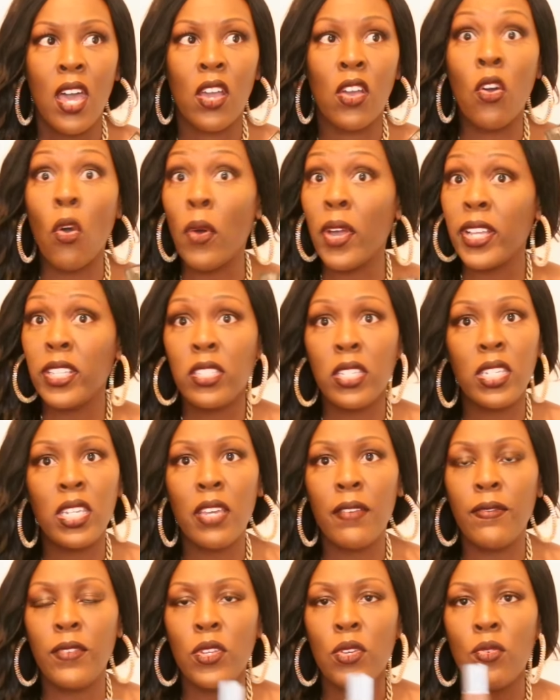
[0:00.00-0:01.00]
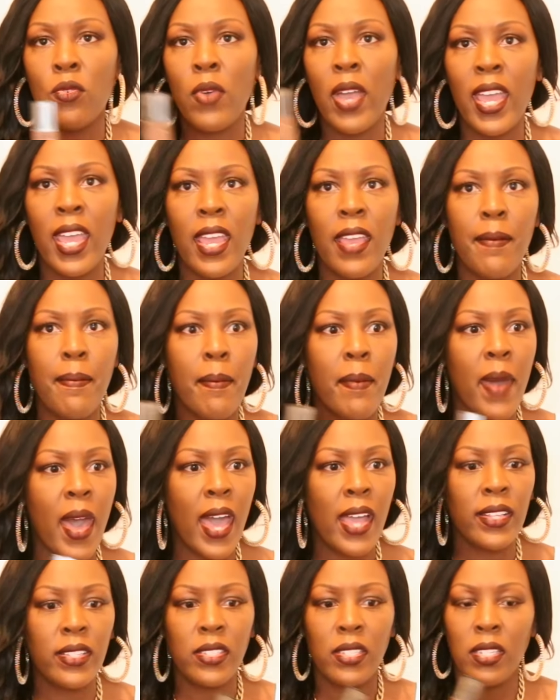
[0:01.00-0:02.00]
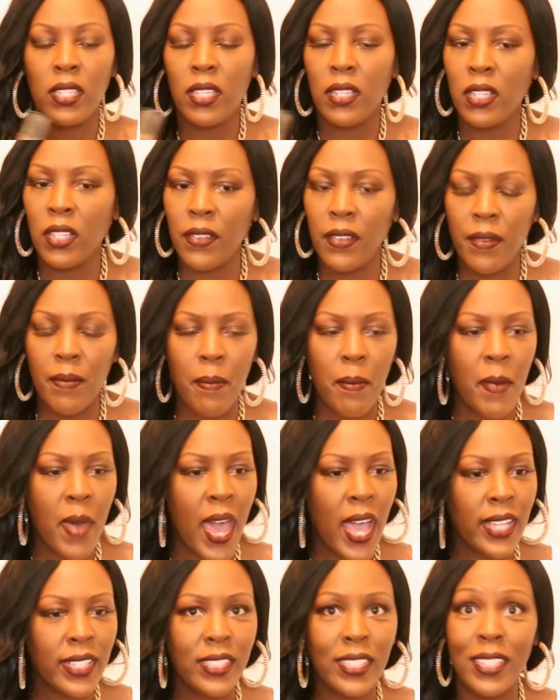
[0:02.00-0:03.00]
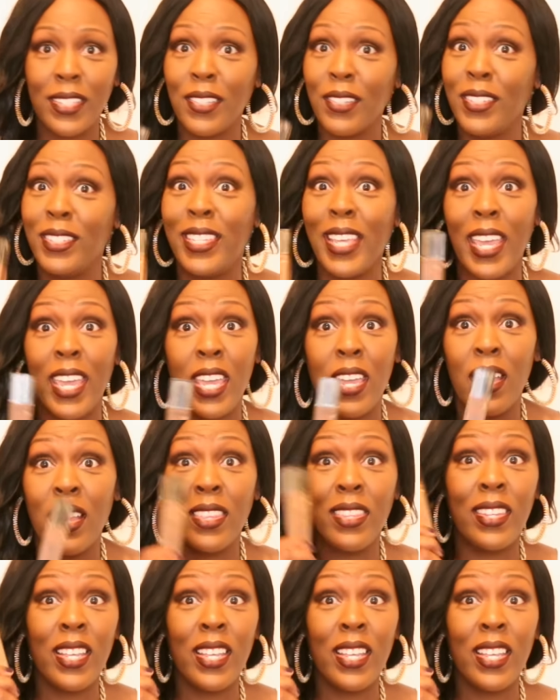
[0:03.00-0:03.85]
going to give you a matte, matte day.